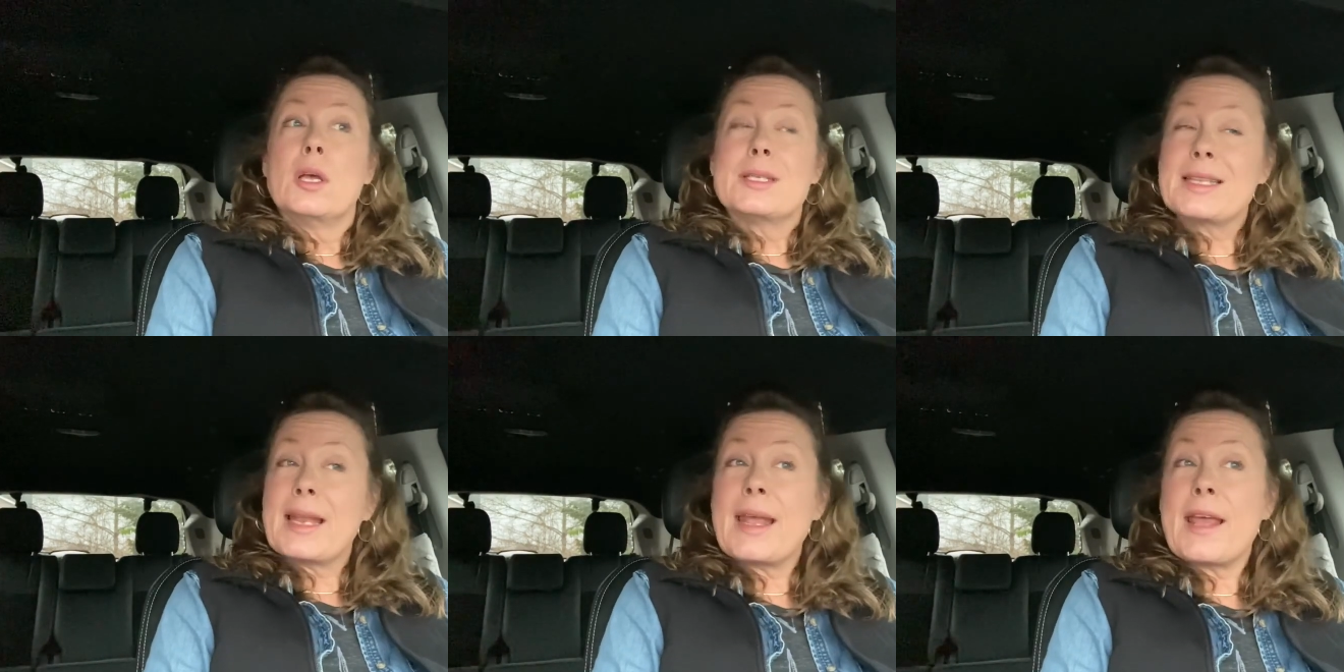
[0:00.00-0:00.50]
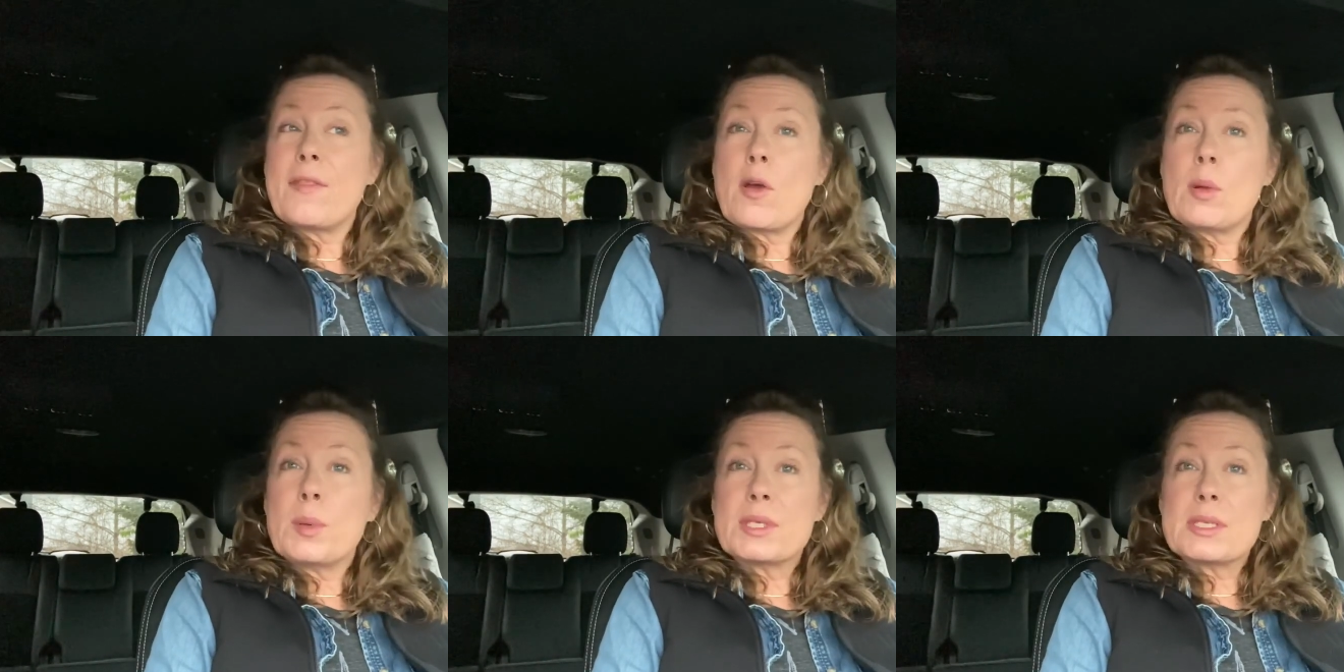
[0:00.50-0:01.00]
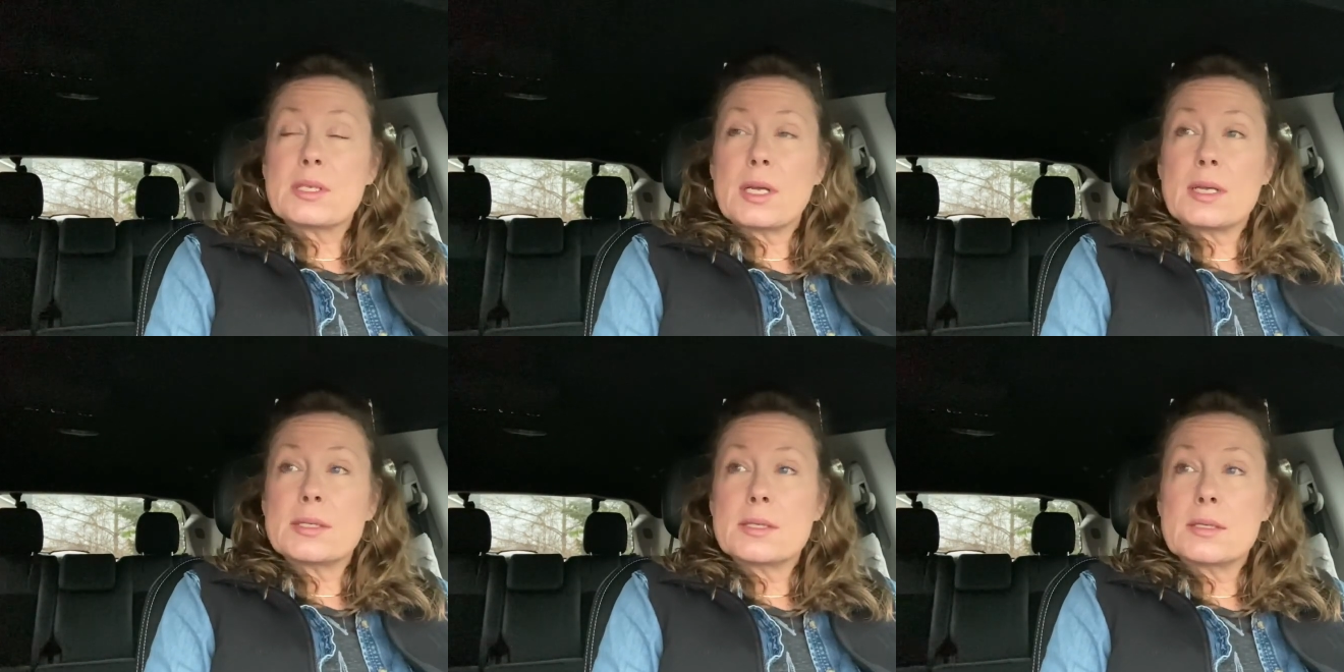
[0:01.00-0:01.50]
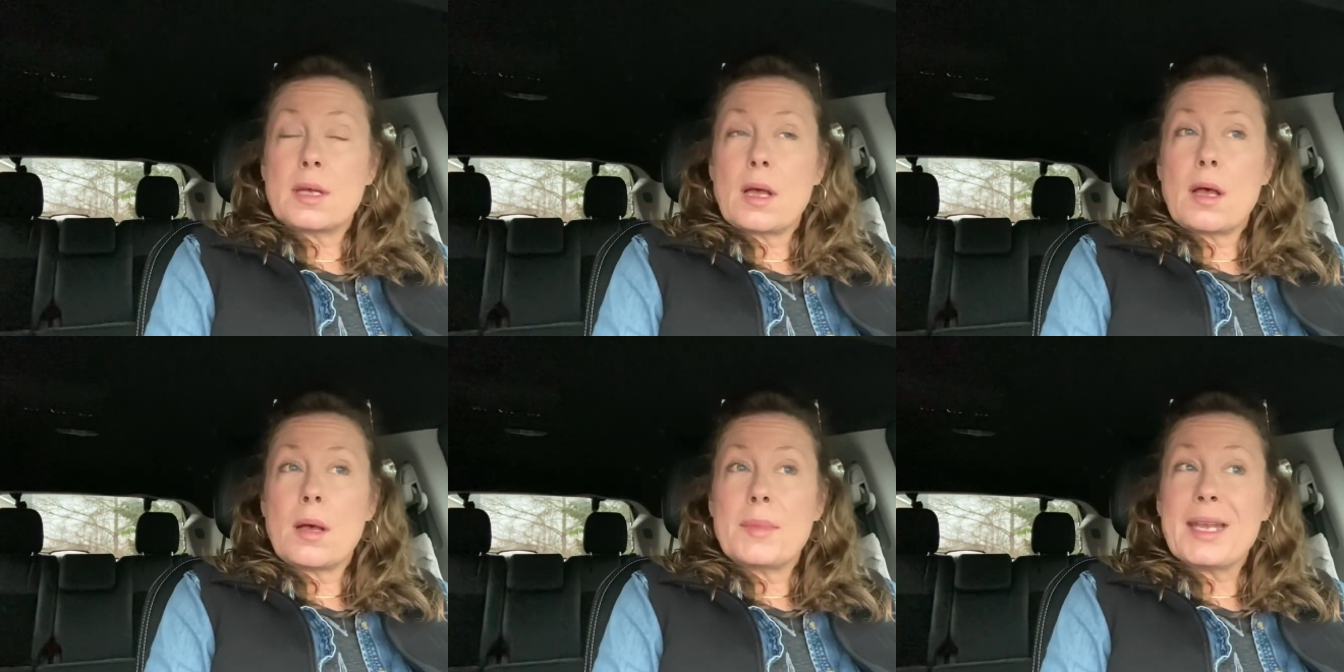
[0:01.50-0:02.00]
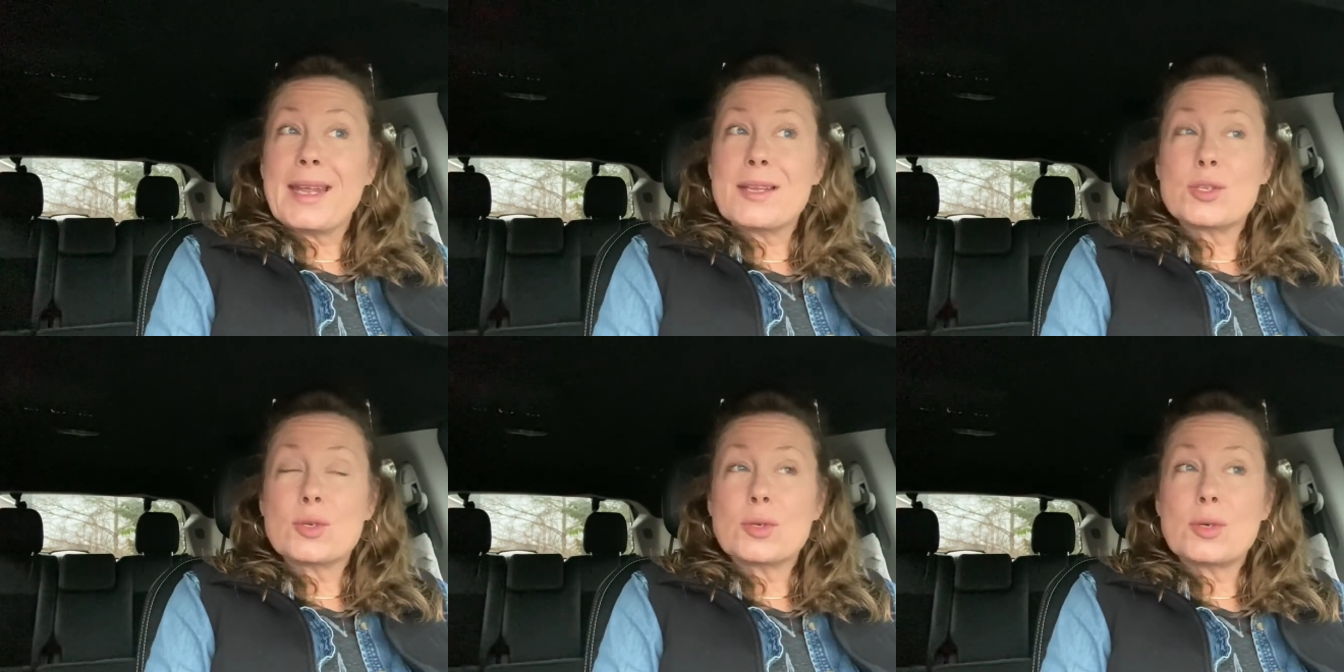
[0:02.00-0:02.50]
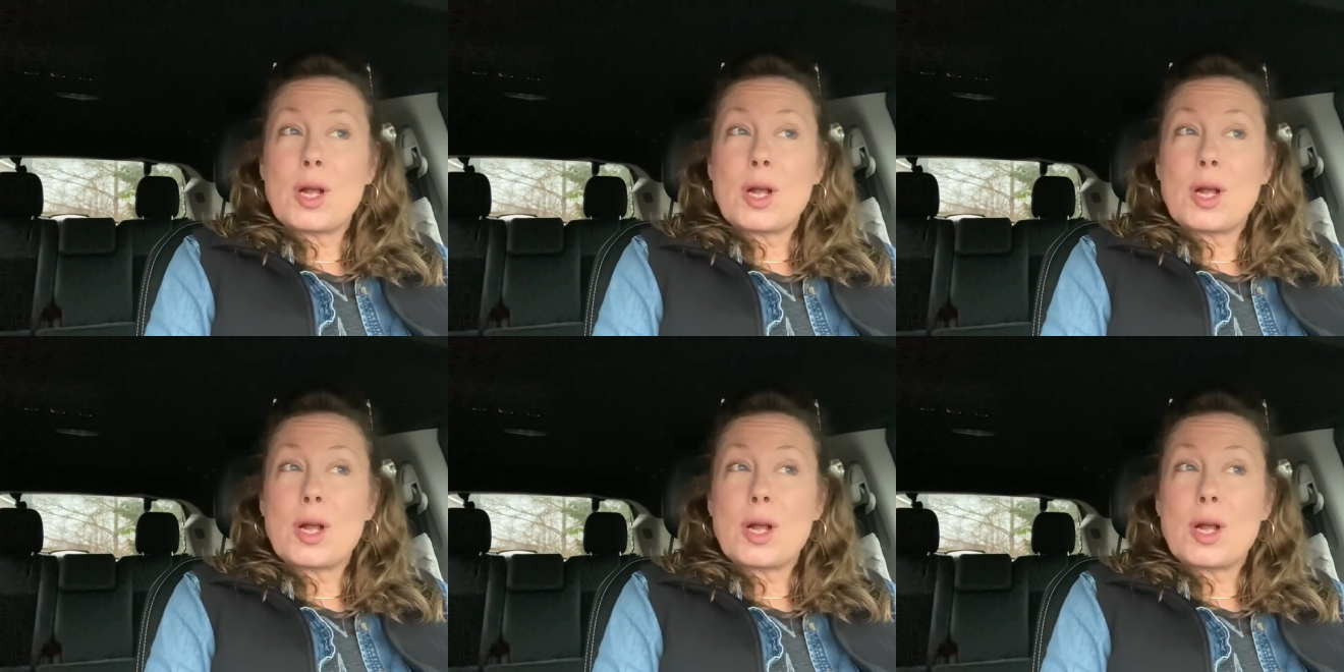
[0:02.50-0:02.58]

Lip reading: Today I thought we would discuss and answer